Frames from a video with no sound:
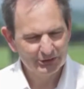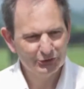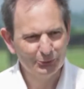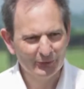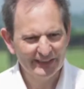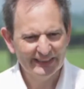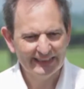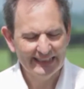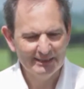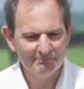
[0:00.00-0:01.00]
Sure thing.
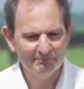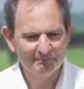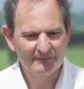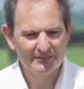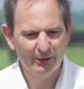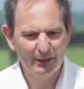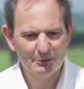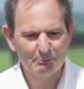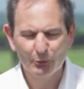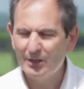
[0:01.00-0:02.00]
So I
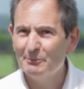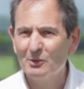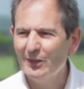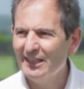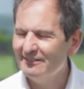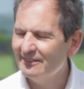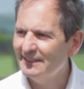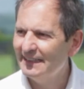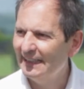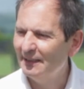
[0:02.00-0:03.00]
was brought up in
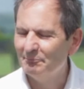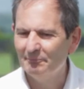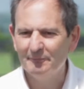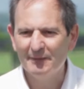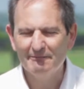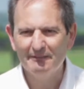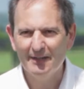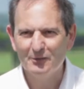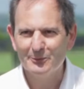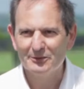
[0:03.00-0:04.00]
Wellington. My
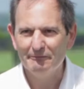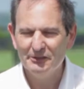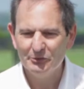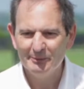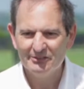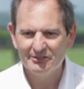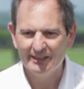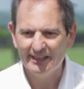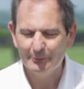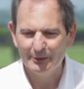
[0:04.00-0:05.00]
father was a fisherman, so
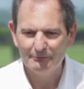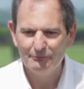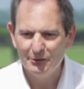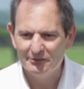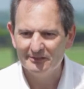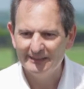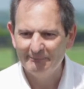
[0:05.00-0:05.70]
they were first